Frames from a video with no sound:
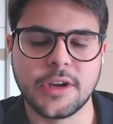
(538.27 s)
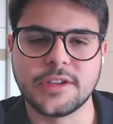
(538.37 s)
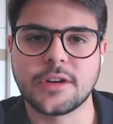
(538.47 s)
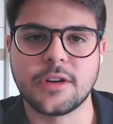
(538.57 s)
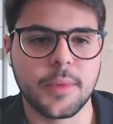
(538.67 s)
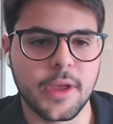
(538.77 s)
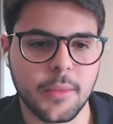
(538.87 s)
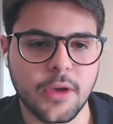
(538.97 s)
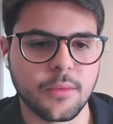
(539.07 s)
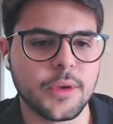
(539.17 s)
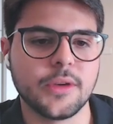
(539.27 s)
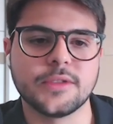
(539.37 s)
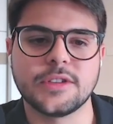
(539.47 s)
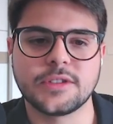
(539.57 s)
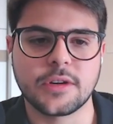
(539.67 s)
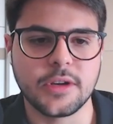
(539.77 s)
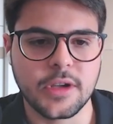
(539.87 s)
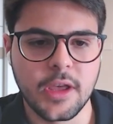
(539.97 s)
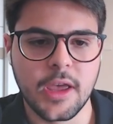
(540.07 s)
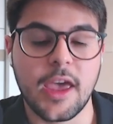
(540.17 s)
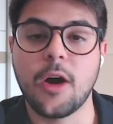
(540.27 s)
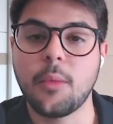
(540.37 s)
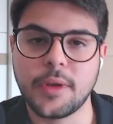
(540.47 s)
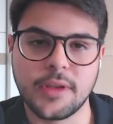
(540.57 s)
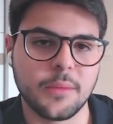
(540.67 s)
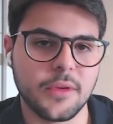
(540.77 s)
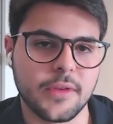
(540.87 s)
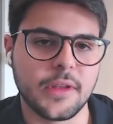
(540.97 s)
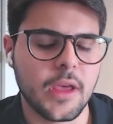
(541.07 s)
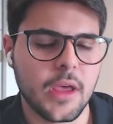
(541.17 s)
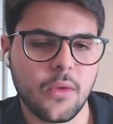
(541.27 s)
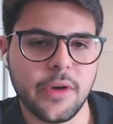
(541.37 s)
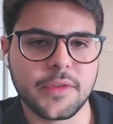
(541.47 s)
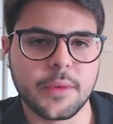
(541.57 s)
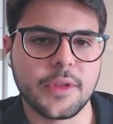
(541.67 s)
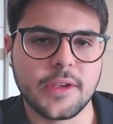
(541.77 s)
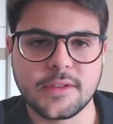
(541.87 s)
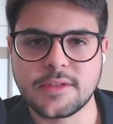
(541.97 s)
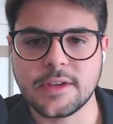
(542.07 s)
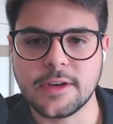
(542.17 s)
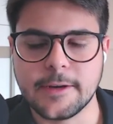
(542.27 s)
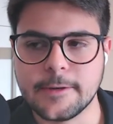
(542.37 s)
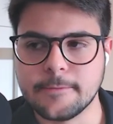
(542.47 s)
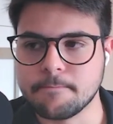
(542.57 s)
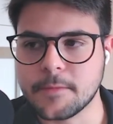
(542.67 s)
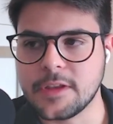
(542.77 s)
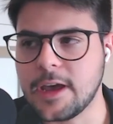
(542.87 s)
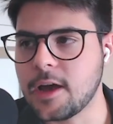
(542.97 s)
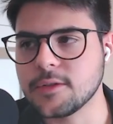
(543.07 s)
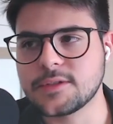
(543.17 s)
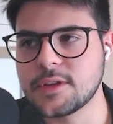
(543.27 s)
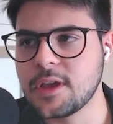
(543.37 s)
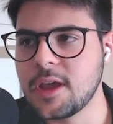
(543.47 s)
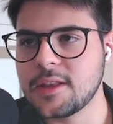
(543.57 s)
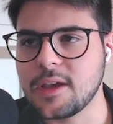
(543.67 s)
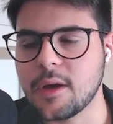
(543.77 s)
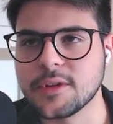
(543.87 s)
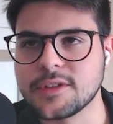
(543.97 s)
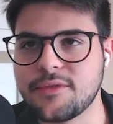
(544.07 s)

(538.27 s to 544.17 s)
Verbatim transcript: I started paying my own bills. I started helping them even with some things uh, um, in the house. I think I was